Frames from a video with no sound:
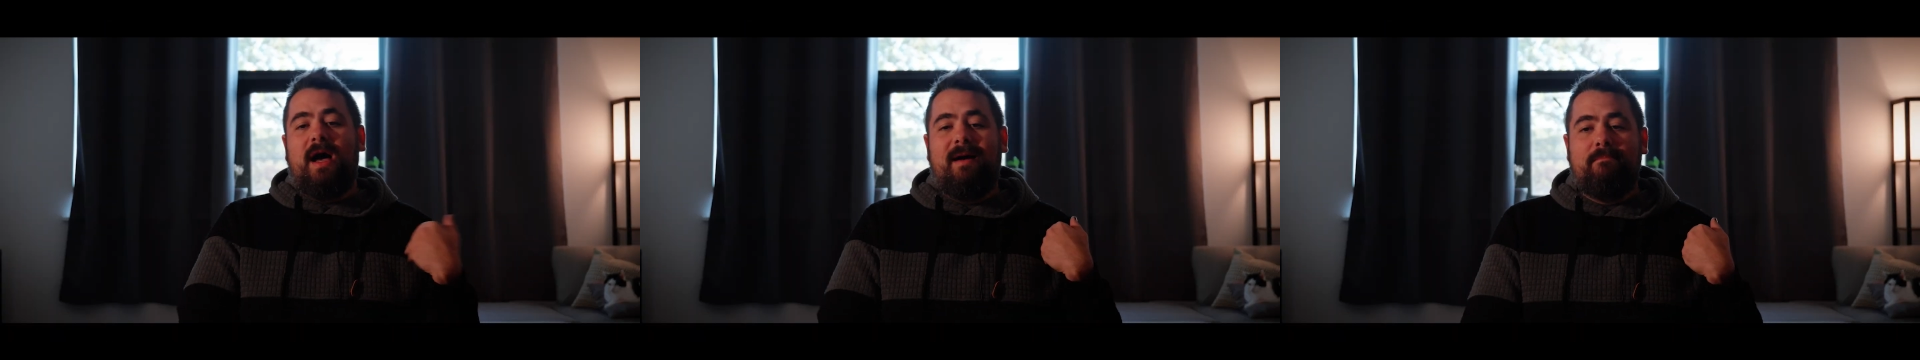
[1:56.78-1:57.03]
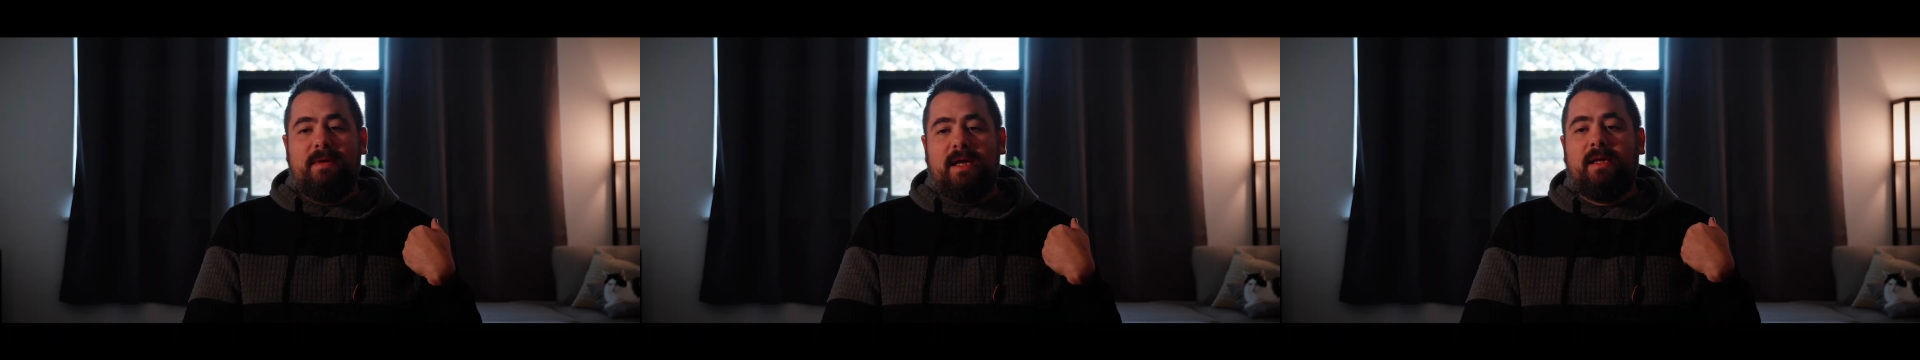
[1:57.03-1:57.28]

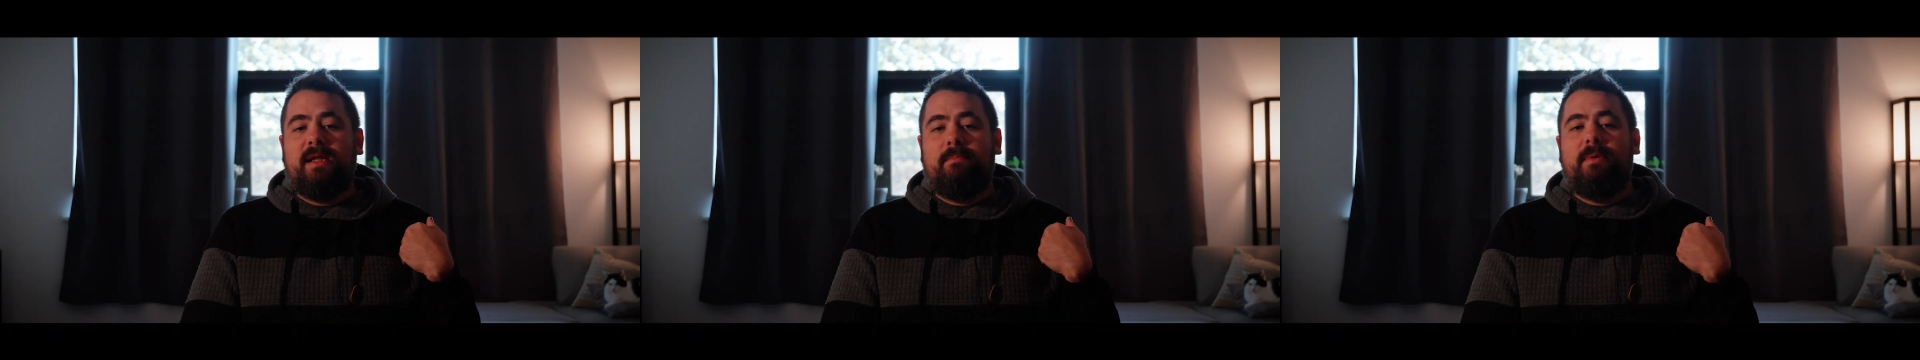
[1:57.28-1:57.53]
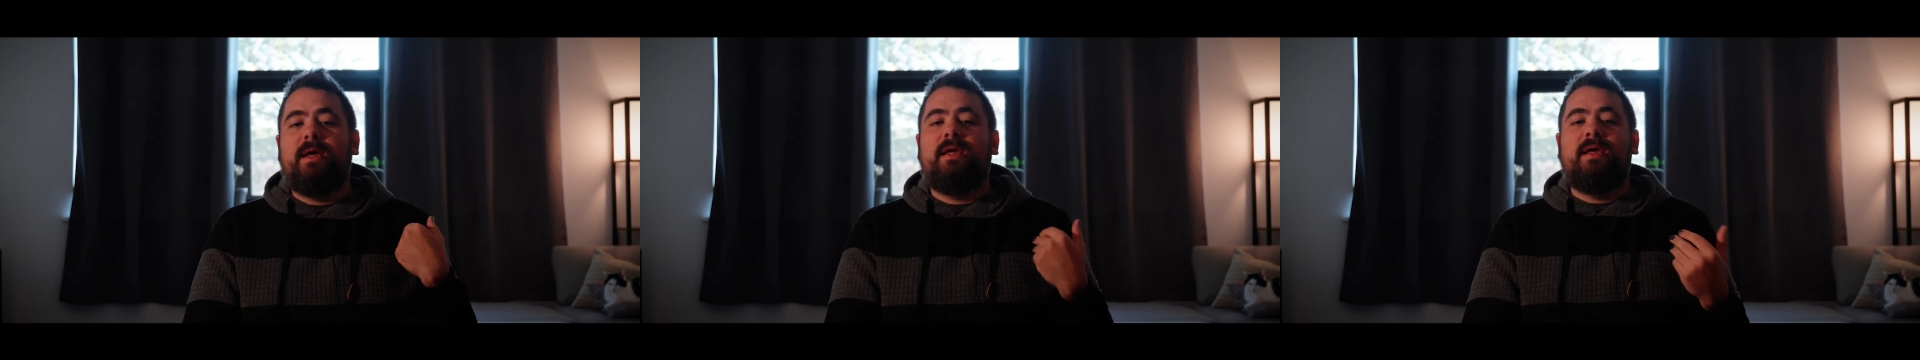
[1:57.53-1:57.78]
I'm being
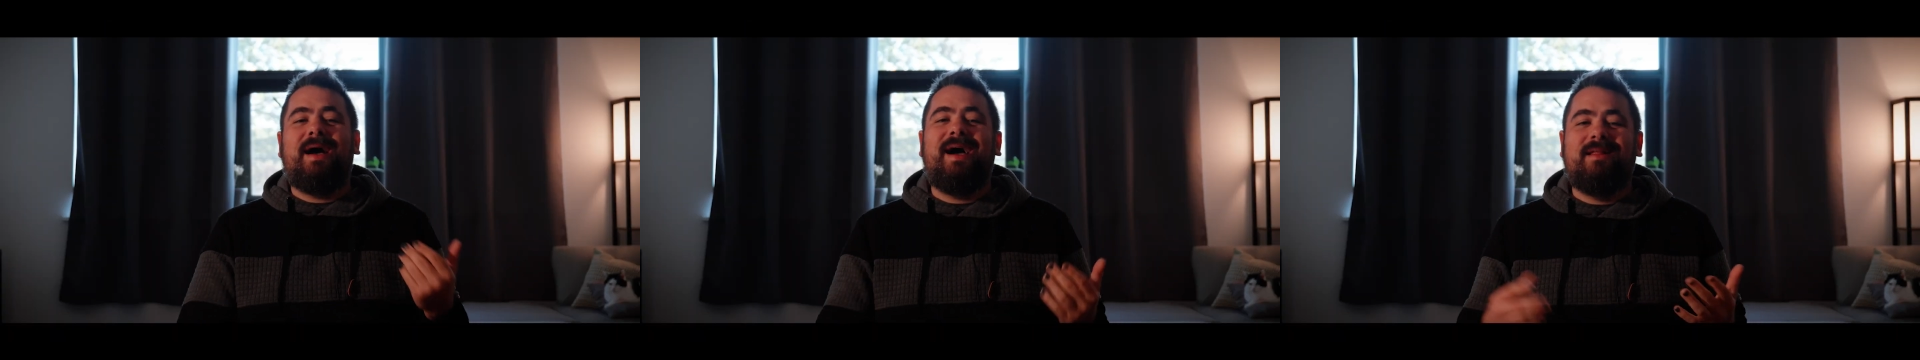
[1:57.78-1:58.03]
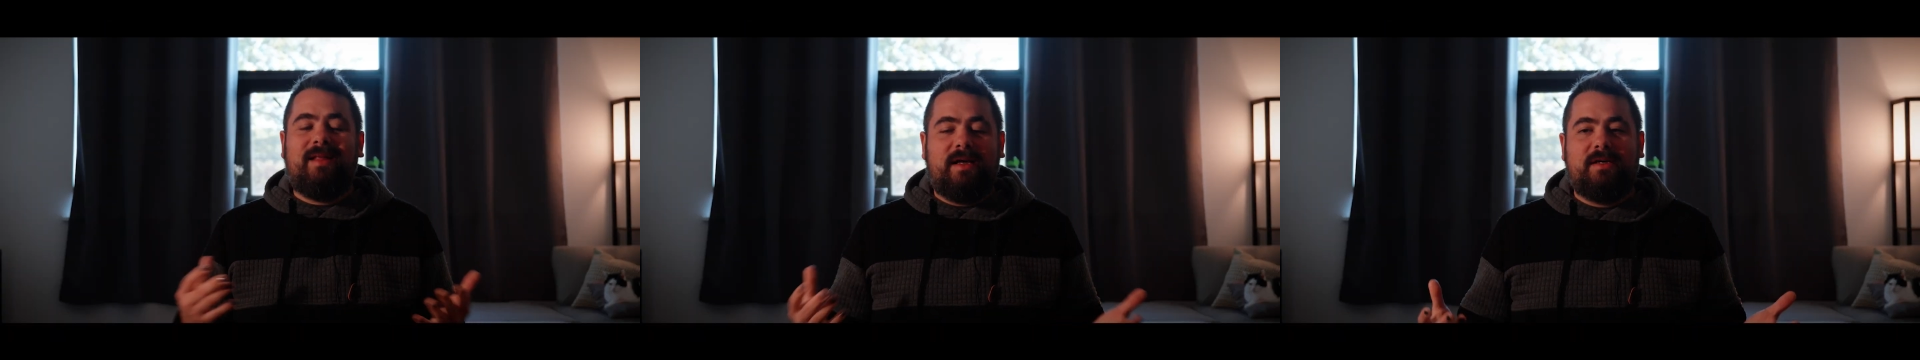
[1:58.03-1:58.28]
nitpicky.
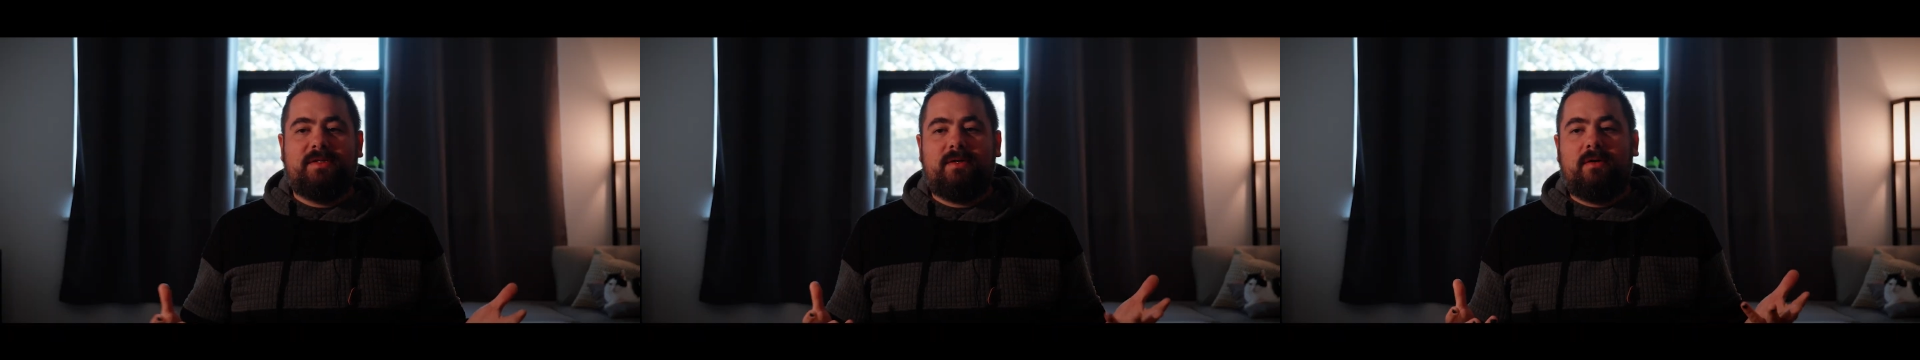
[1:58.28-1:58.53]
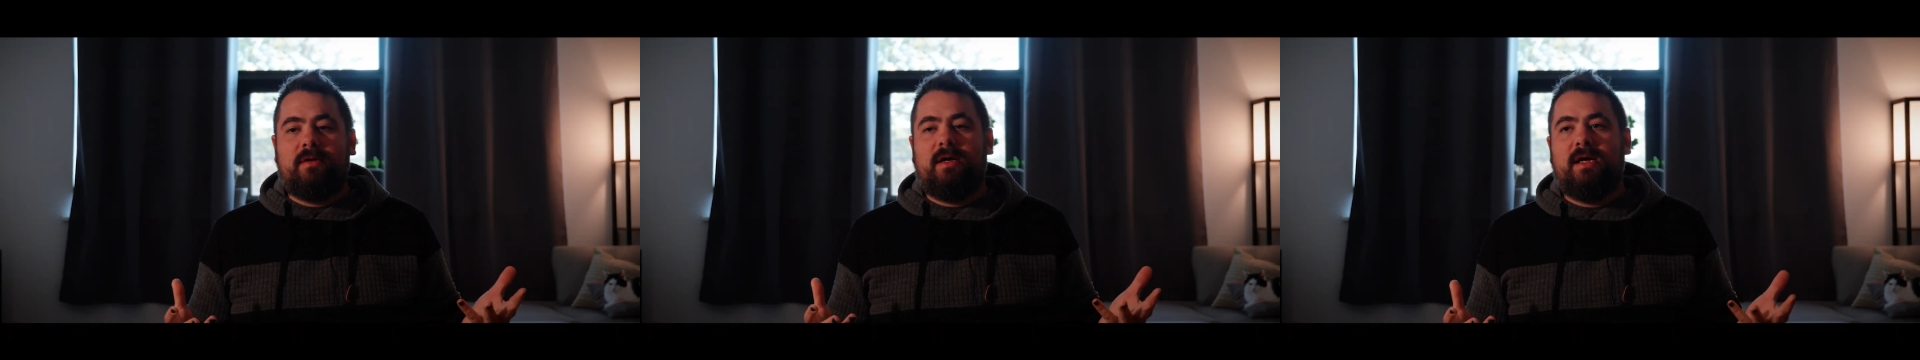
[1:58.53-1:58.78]
I like a
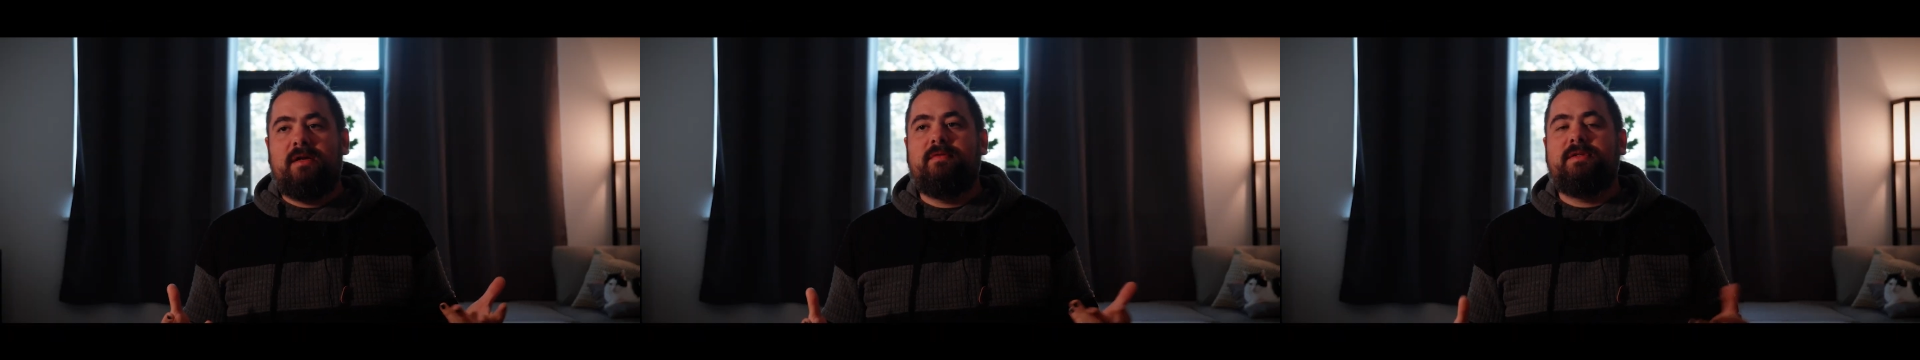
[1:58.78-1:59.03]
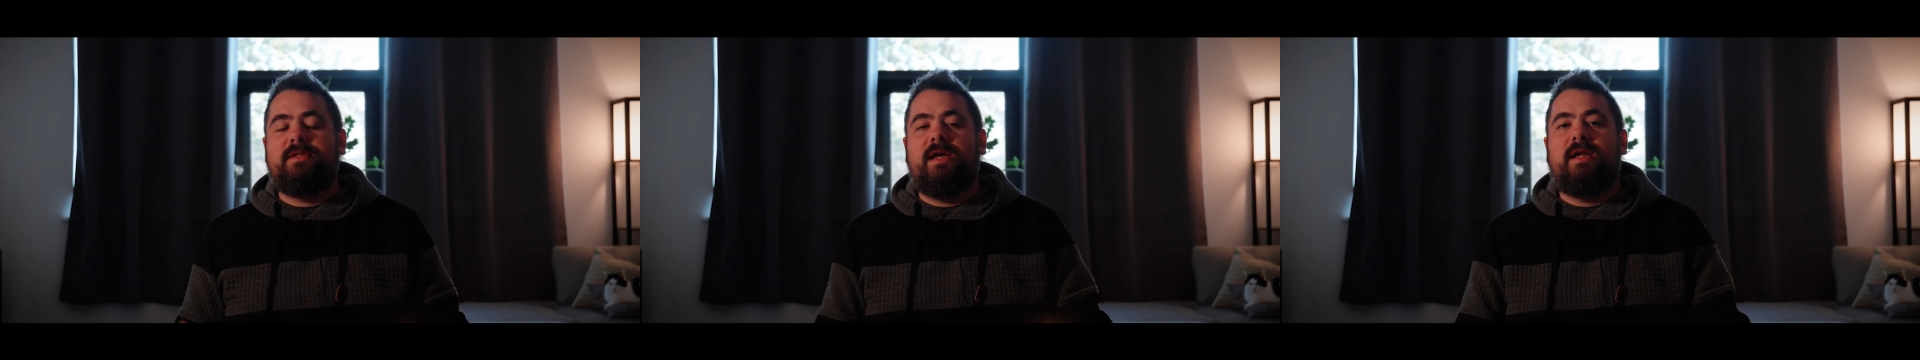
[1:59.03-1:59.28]
certain kind of
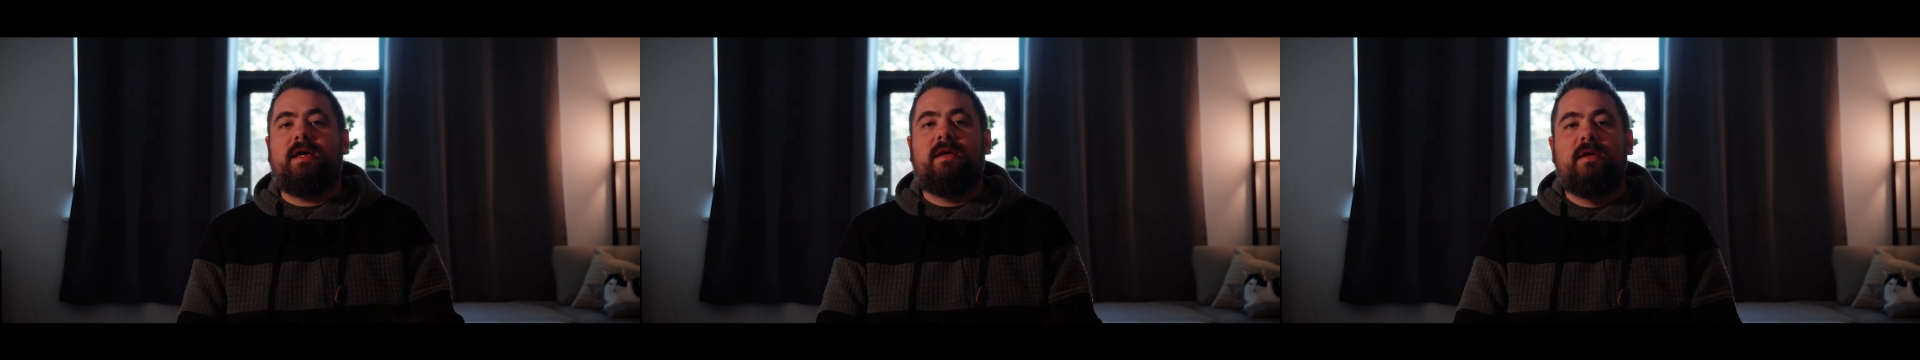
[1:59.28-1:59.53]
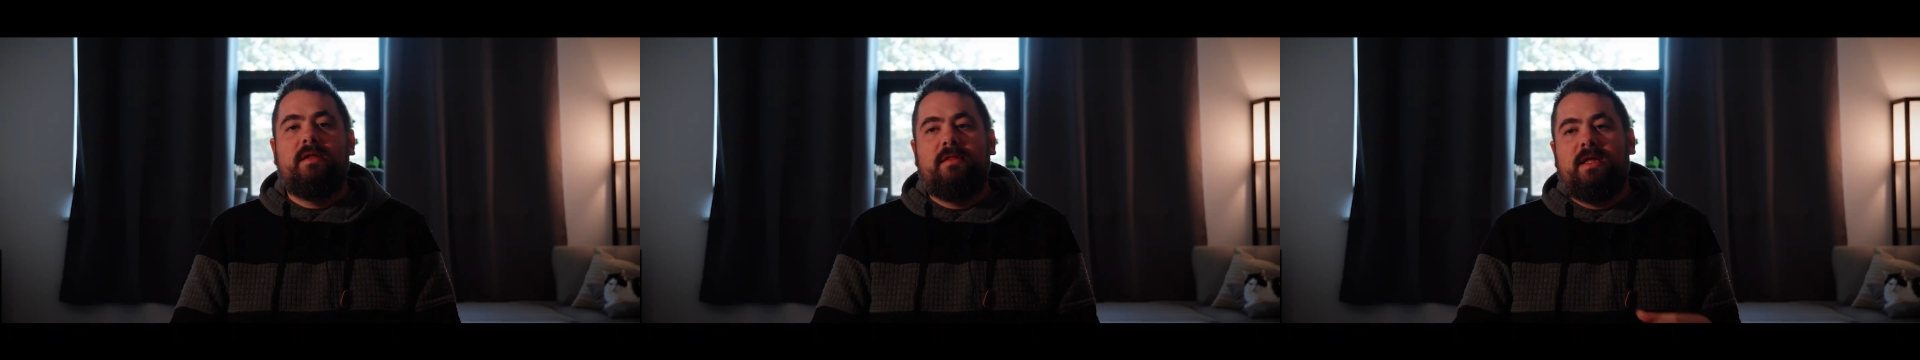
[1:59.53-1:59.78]
aesthetic
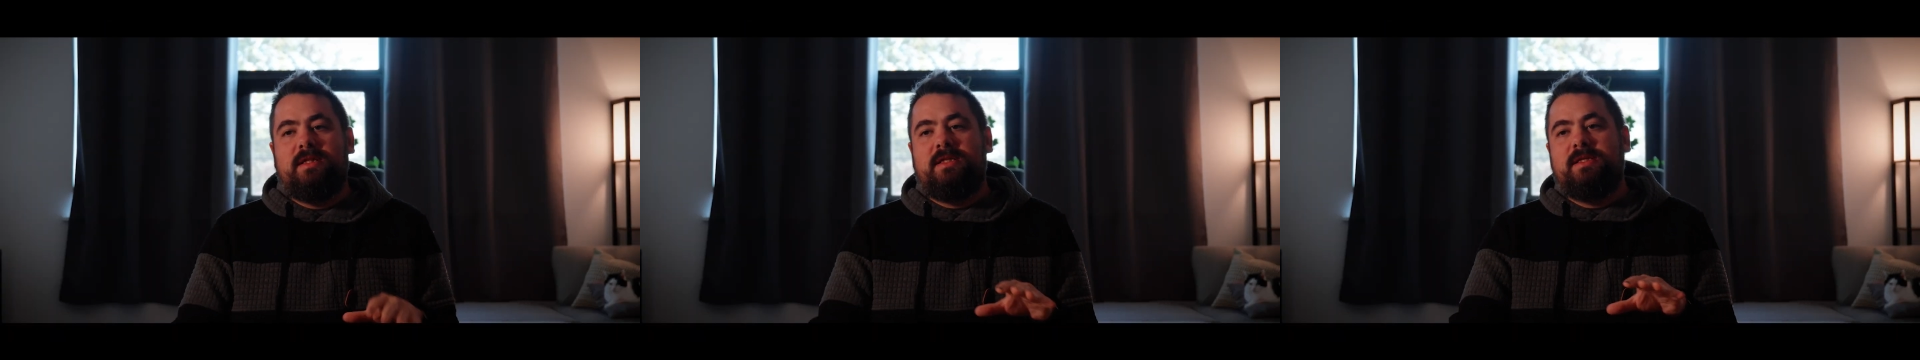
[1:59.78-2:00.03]
that